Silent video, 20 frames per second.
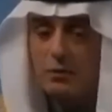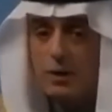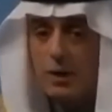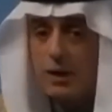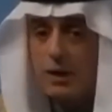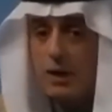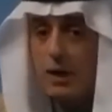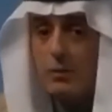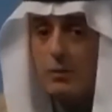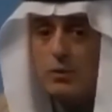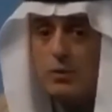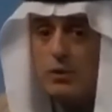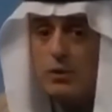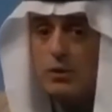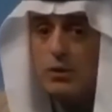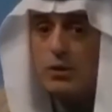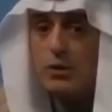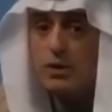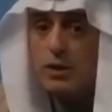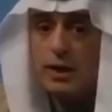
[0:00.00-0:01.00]
And when it
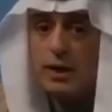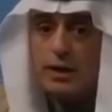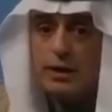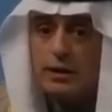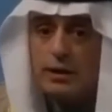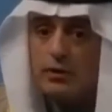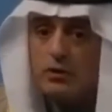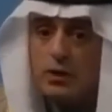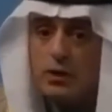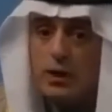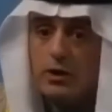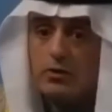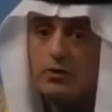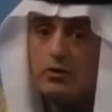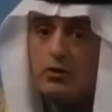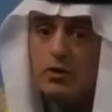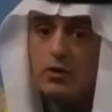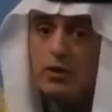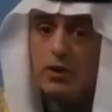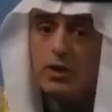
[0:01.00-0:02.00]
comes to societal
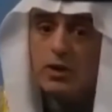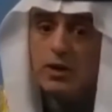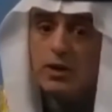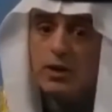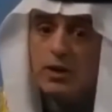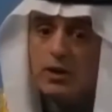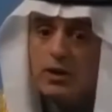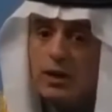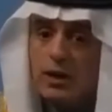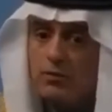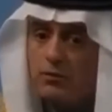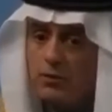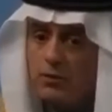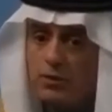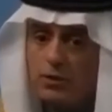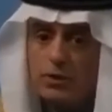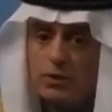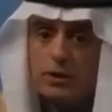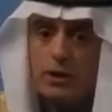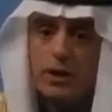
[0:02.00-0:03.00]
change, in
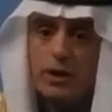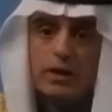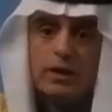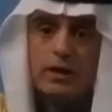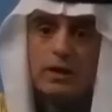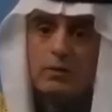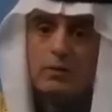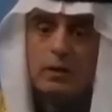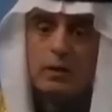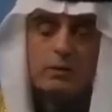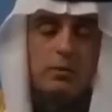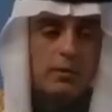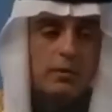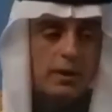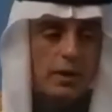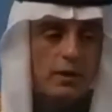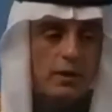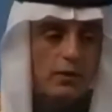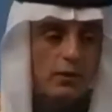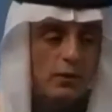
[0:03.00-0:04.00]
every society,
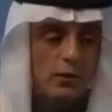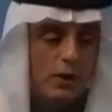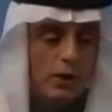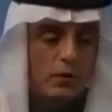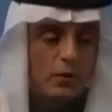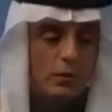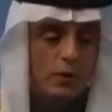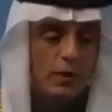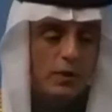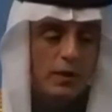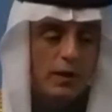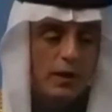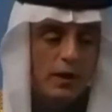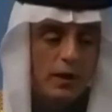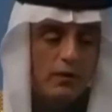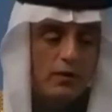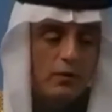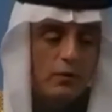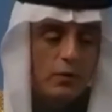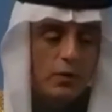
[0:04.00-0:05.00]
people tend to look at
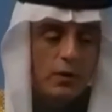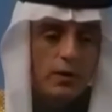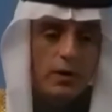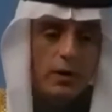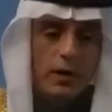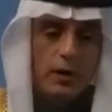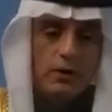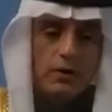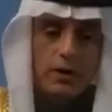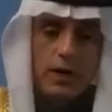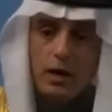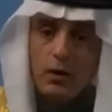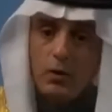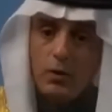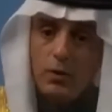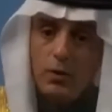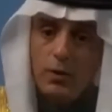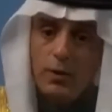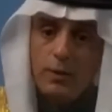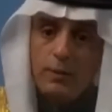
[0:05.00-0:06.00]
they are, where they are
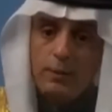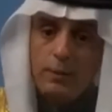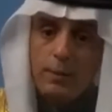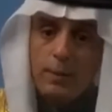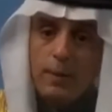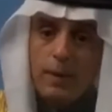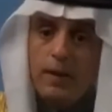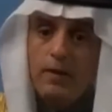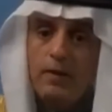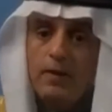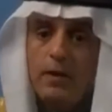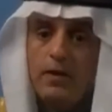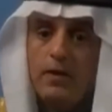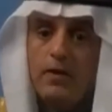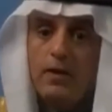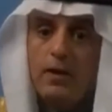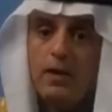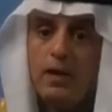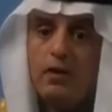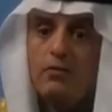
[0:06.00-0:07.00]
now, and
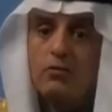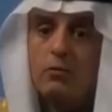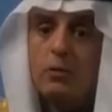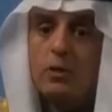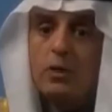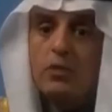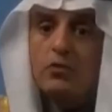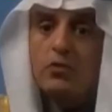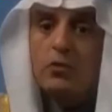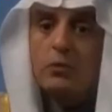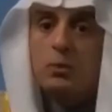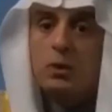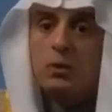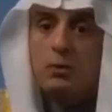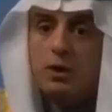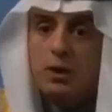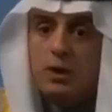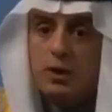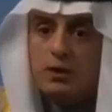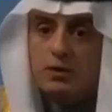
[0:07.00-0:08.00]
they think everybody should
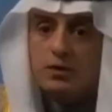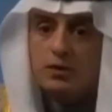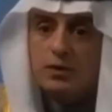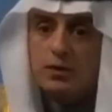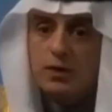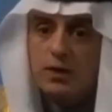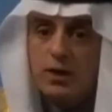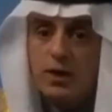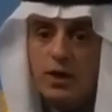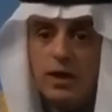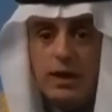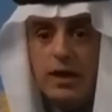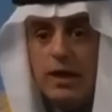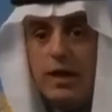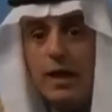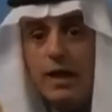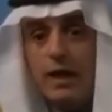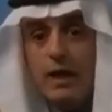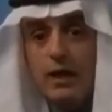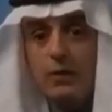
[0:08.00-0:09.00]
be with us.
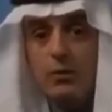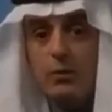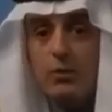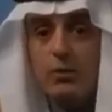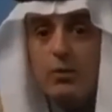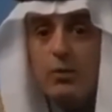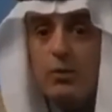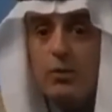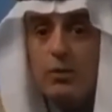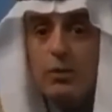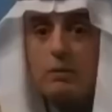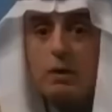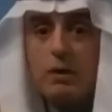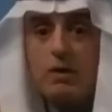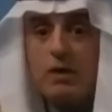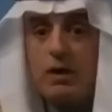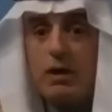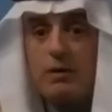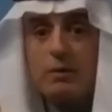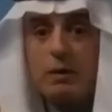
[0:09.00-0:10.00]
Again, I will quote
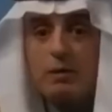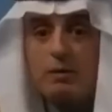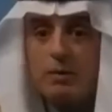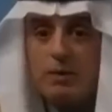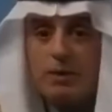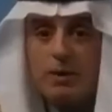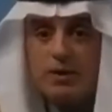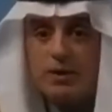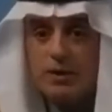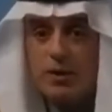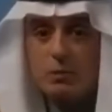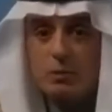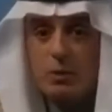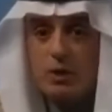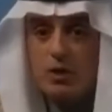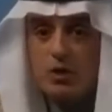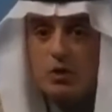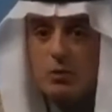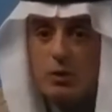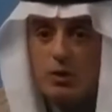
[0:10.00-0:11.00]
America, maybe because I
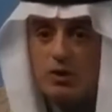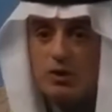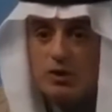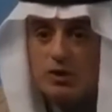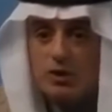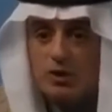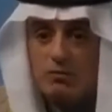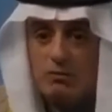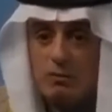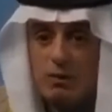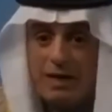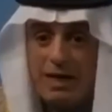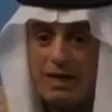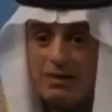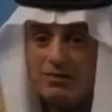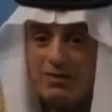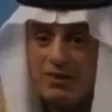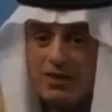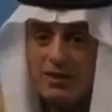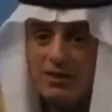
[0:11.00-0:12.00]
spent so much of my
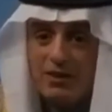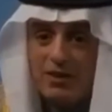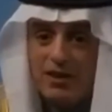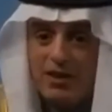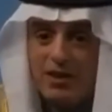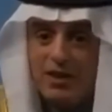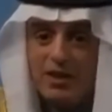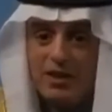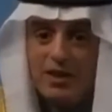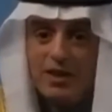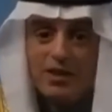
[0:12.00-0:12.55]
life there.